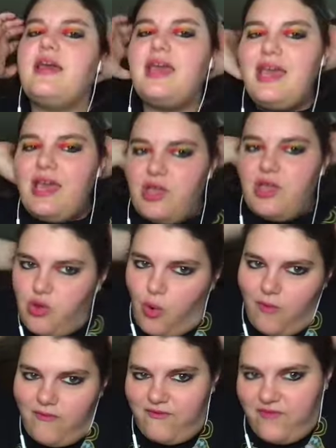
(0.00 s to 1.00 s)
in
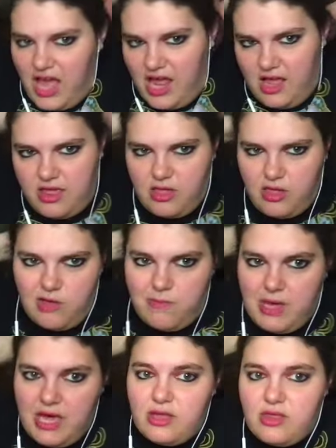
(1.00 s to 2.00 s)
your face, you
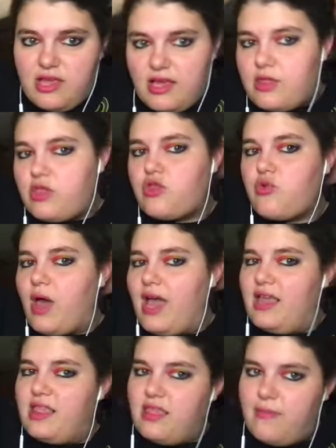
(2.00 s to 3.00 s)
big
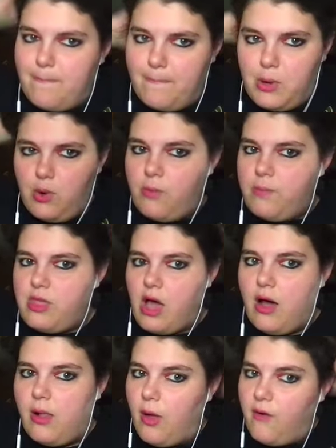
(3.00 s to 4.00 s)
disgrace. Boobs
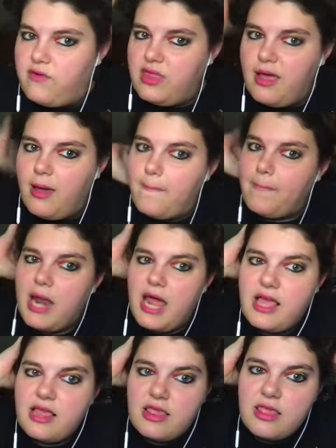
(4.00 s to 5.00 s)
all over the
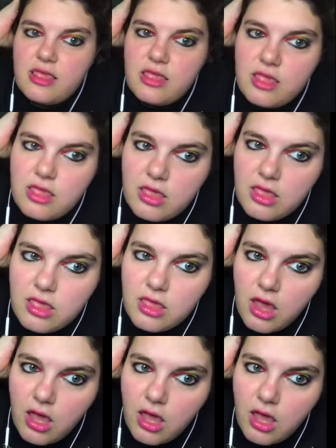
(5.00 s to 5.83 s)
place.